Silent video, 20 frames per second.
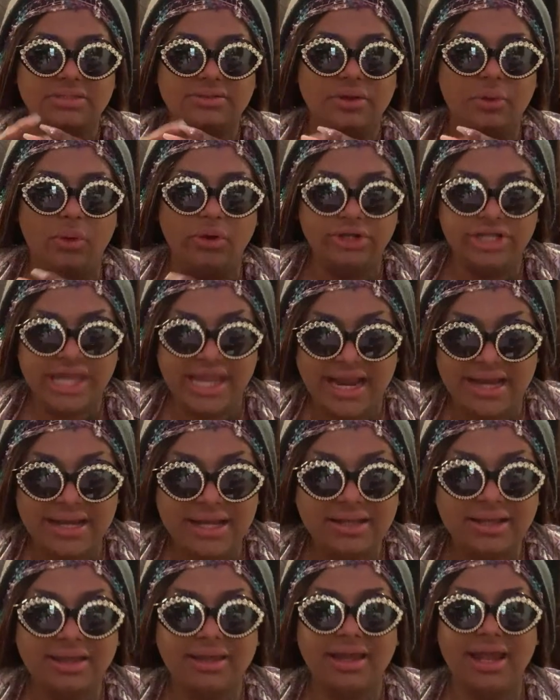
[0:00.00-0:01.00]

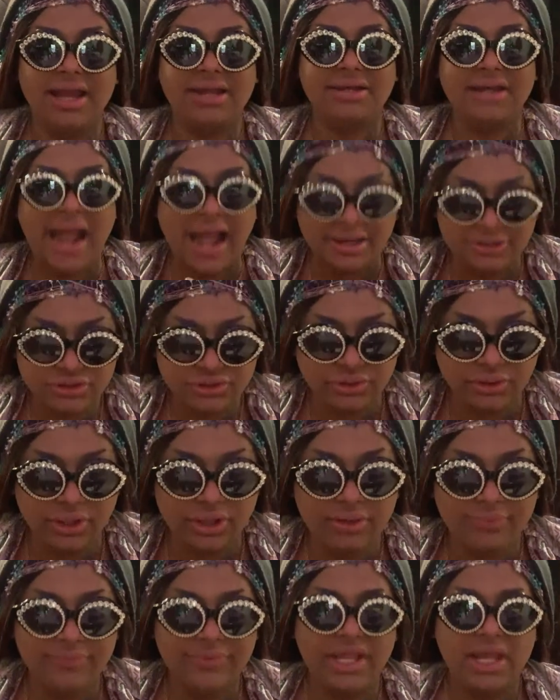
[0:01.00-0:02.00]
organic and
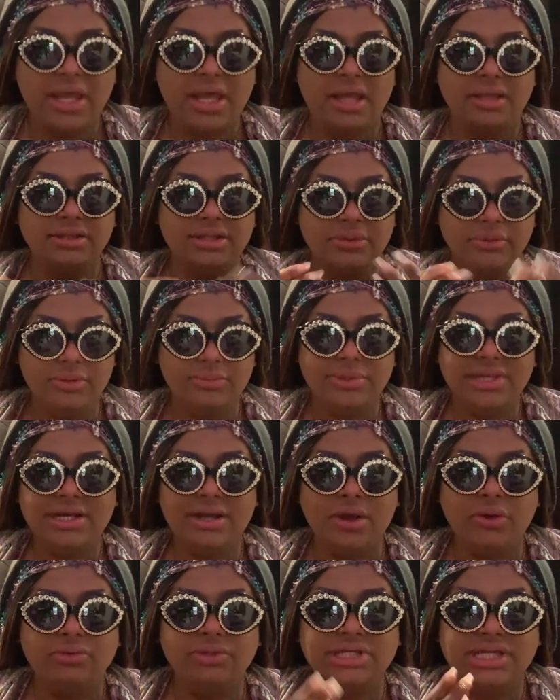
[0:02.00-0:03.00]
natural, there would be
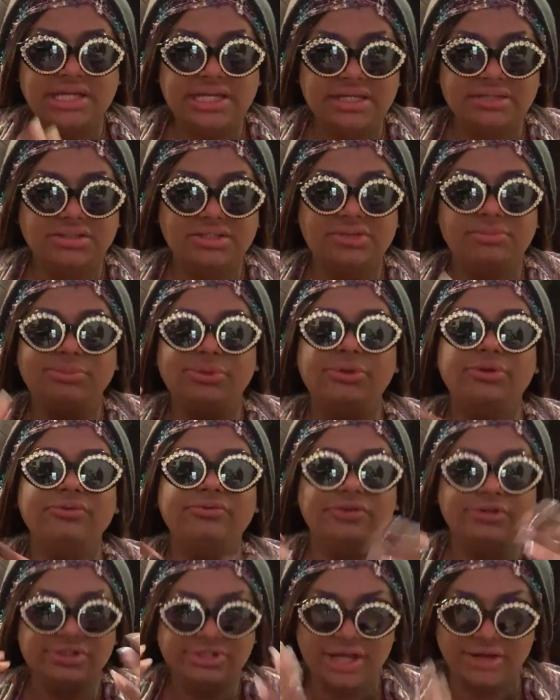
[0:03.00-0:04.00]
no need to prove
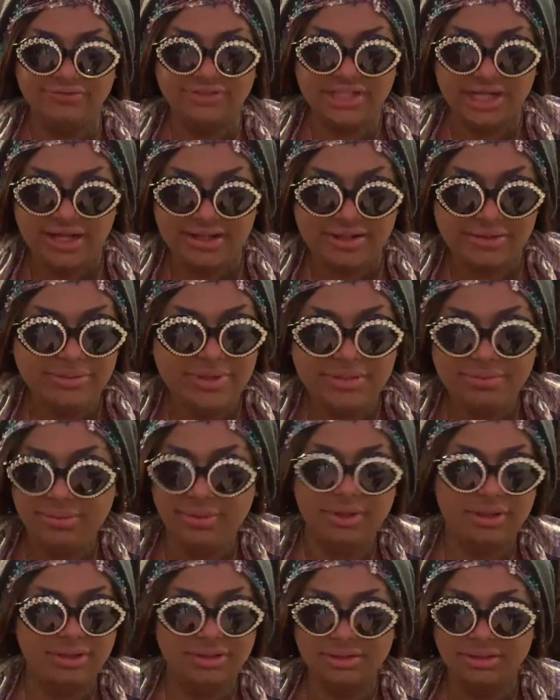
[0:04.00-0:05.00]
yourself to other
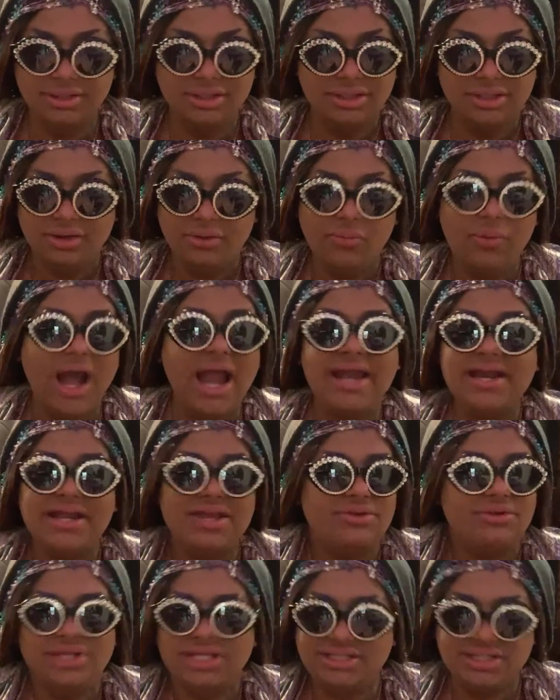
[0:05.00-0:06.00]
people. Why do
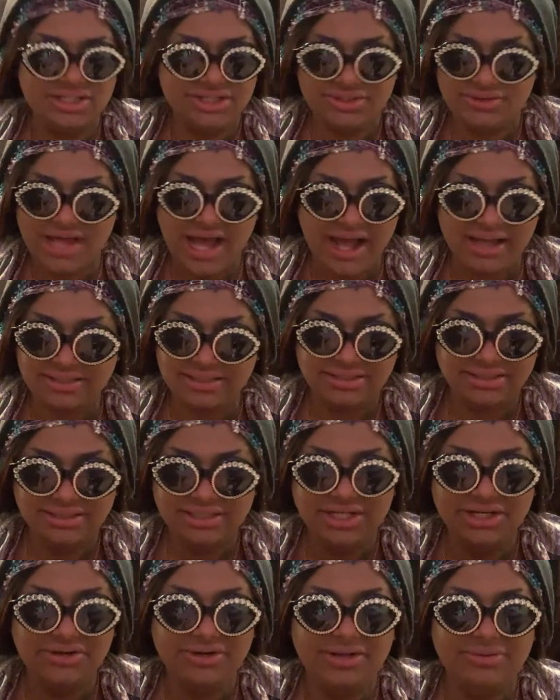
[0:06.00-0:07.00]
you need to do that?
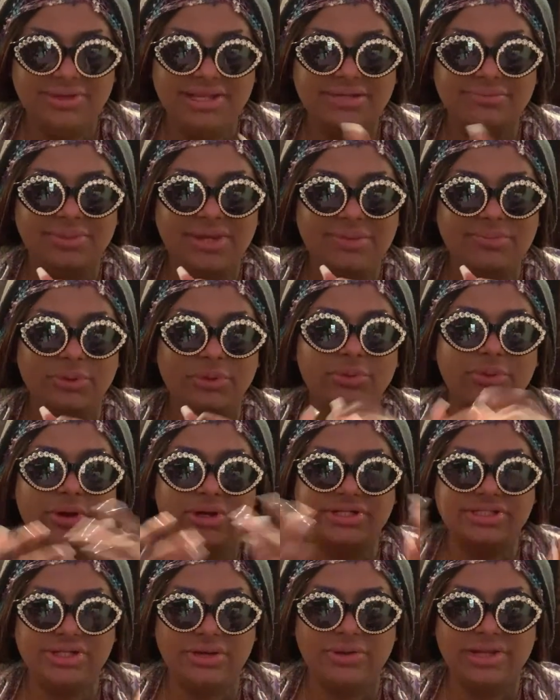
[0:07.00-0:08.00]
You know what I mean? People who are
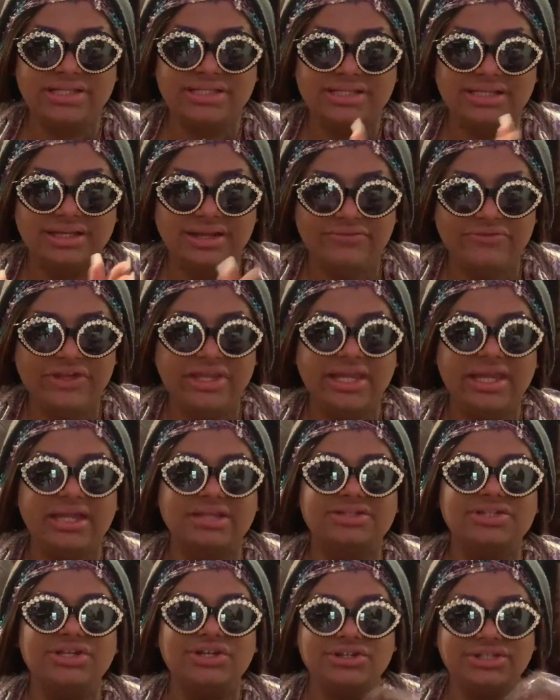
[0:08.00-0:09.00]
so insignificant
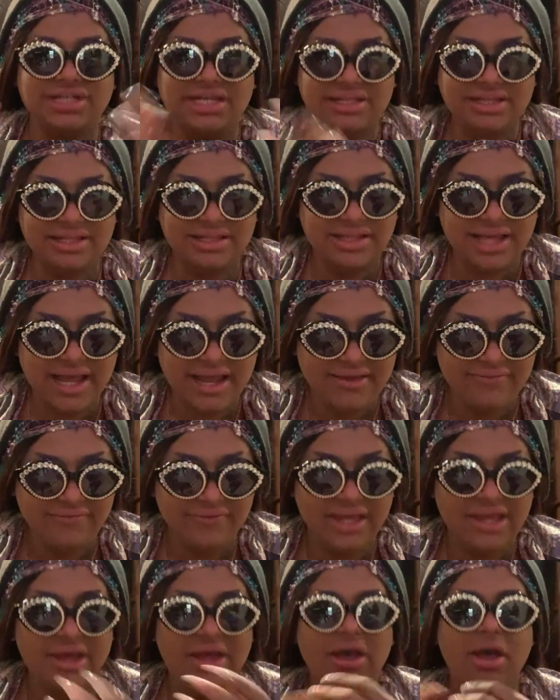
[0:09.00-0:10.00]
to your daily life,
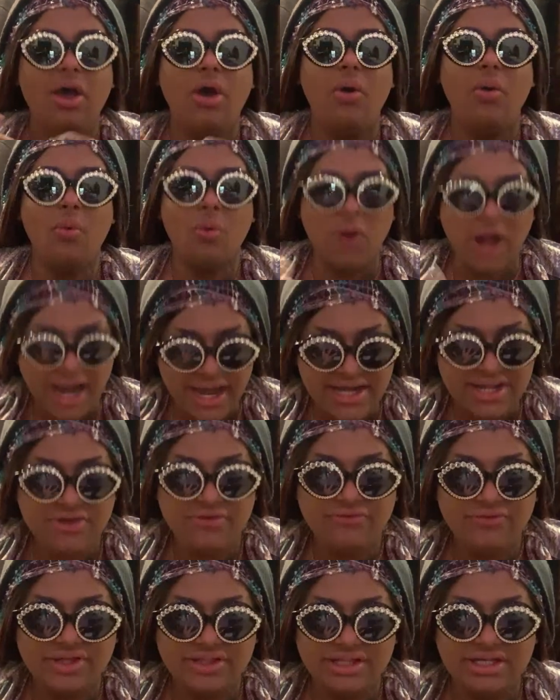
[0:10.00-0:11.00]
why do you
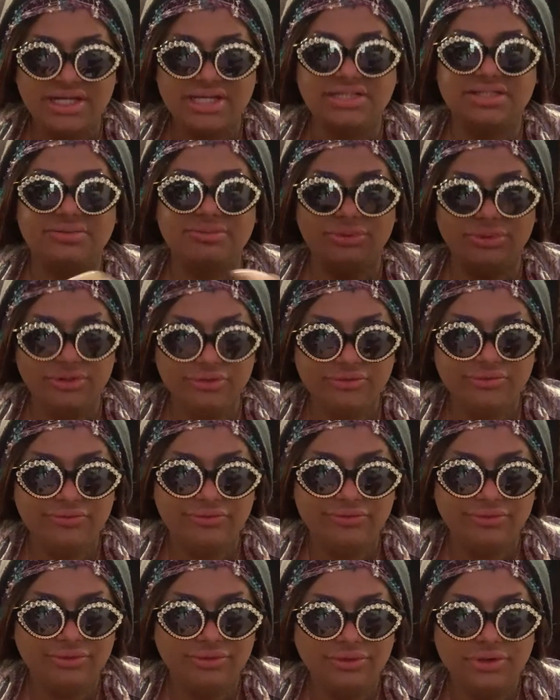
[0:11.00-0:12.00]
feel the need to
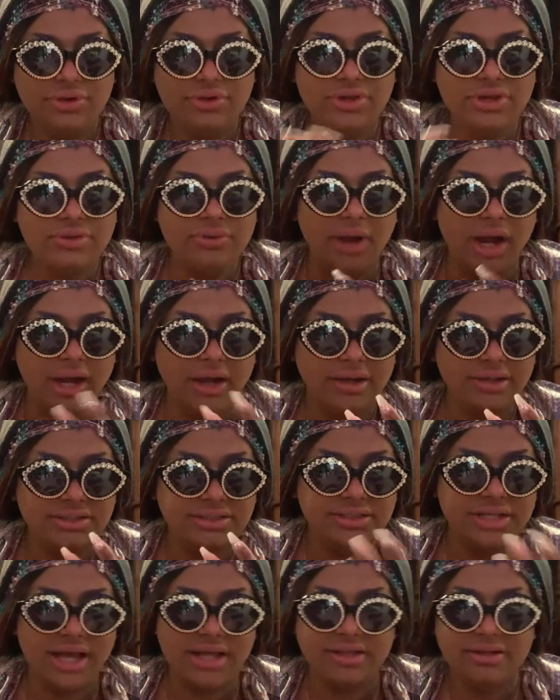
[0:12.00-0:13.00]
prove who you are
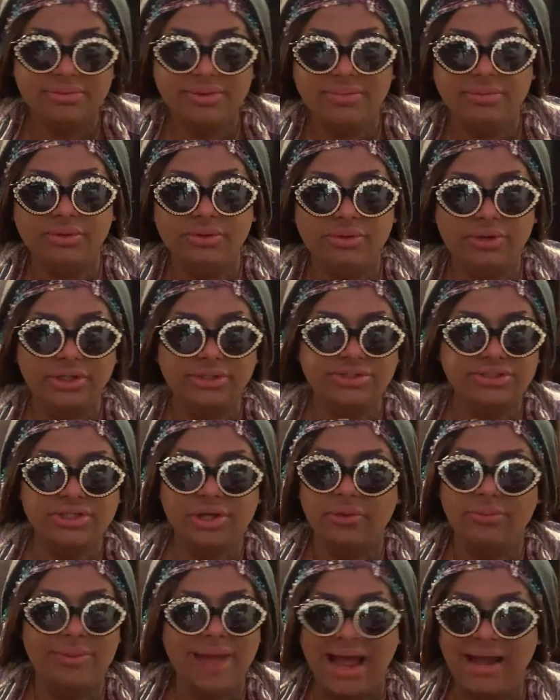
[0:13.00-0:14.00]
to other people who
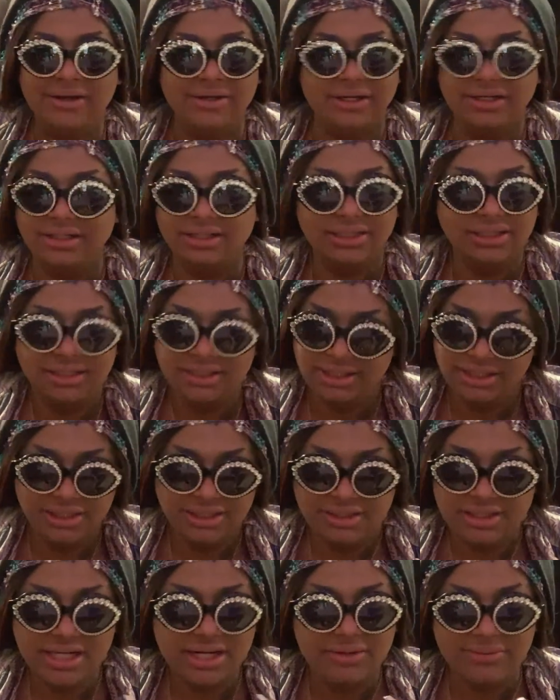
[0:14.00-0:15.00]
don't matter?
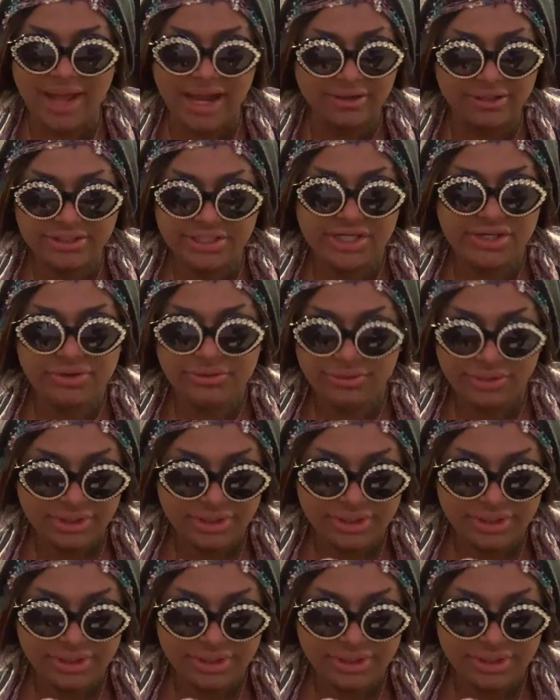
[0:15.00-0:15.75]
They don't matter to you.